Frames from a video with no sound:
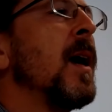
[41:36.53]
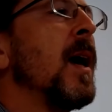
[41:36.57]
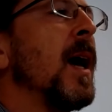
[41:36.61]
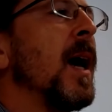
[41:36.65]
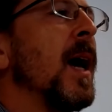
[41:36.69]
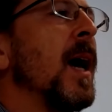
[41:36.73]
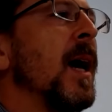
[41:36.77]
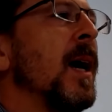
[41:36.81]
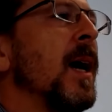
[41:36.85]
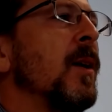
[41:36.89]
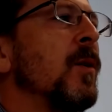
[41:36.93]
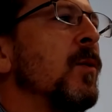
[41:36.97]

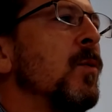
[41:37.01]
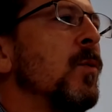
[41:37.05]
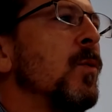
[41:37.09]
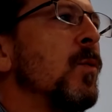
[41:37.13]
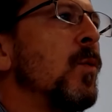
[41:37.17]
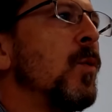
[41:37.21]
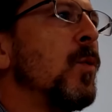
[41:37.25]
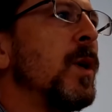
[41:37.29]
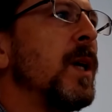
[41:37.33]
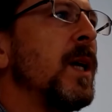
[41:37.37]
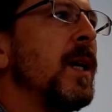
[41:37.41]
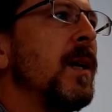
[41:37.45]
And
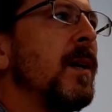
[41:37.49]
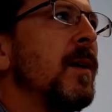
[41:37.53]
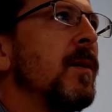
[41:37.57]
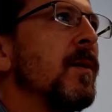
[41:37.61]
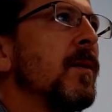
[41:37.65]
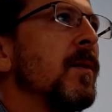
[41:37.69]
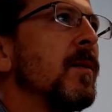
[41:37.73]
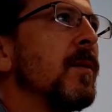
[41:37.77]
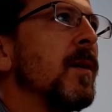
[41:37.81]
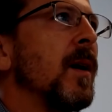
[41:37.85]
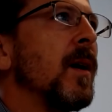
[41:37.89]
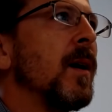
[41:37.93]
we
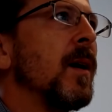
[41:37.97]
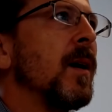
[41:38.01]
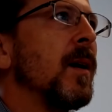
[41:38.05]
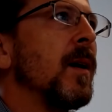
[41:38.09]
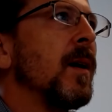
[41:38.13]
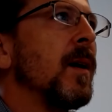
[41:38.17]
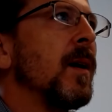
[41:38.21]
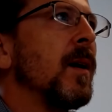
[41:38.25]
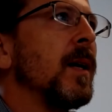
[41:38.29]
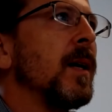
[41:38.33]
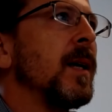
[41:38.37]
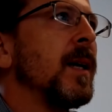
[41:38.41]

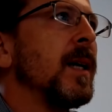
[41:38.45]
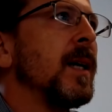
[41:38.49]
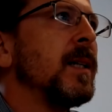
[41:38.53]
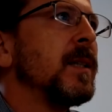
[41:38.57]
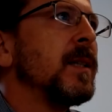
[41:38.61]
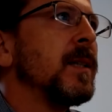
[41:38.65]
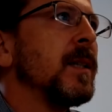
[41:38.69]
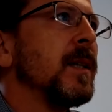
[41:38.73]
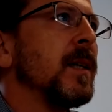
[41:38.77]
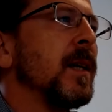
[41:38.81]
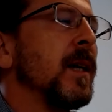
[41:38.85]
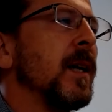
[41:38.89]

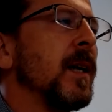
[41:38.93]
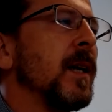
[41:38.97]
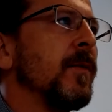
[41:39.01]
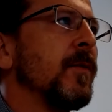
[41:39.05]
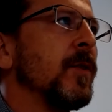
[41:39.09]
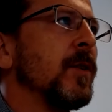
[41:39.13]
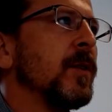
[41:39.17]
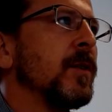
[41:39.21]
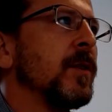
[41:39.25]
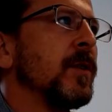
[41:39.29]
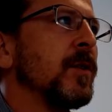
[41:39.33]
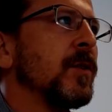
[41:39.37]
engaged in an
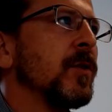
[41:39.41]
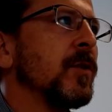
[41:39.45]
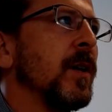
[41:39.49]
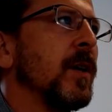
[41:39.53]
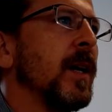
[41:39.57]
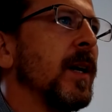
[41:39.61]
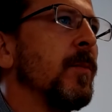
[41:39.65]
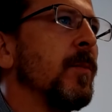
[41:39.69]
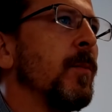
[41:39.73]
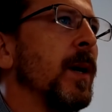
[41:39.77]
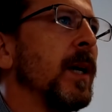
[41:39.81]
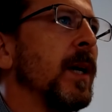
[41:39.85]
effort to try
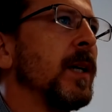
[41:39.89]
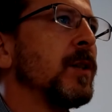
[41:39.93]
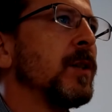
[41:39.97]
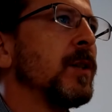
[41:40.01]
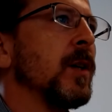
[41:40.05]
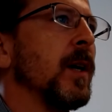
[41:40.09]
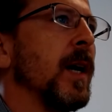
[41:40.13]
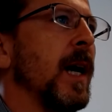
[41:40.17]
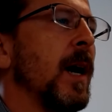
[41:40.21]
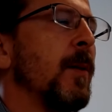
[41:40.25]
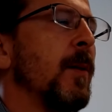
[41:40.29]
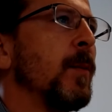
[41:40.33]
to measure
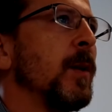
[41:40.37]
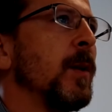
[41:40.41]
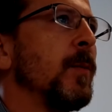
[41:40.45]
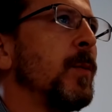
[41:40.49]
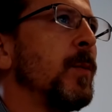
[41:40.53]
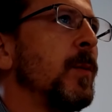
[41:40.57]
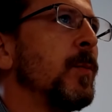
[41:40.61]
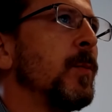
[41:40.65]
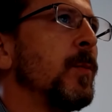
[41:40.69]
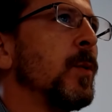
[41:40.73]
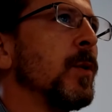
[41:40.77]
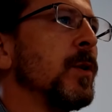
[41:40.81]
how many
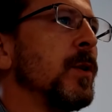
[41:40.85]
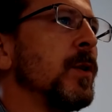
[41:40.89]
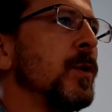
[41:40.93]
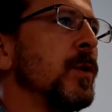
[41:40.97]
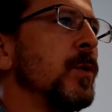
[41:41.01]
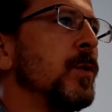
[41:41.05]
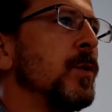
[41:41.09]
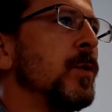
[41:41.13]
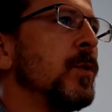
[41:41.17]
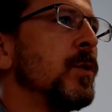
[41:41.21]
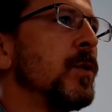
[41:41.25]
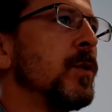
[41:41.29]
people
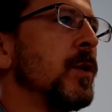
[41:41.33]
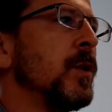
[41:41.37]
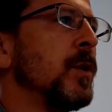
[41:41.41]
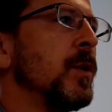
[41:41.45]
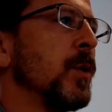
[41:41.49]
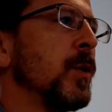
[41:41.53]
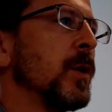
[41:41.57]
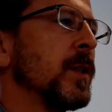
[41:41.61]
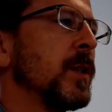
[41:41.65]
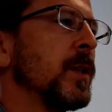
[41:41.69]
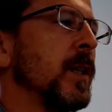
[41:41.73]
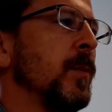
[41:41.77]
use the New
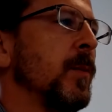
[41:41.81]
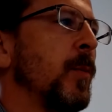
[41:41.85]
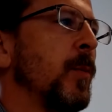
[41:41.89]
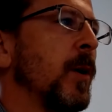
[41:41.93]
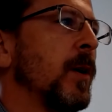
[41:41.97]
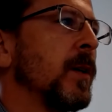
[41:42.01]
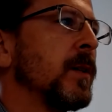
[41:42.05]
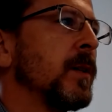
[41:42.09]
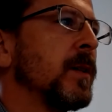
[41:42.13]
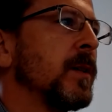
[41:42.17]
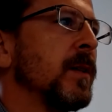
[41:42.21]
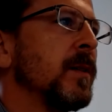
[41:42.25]
York City
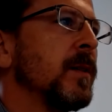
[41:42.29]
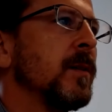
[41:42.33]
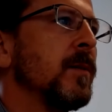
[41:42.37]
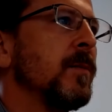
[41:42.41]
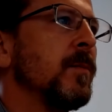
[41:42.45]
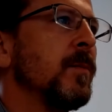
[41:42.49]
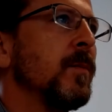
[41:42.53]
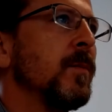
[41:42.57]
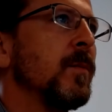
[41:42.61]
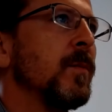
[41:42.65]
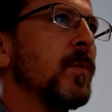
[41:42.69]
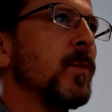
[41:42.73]
park
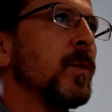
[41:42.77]
system,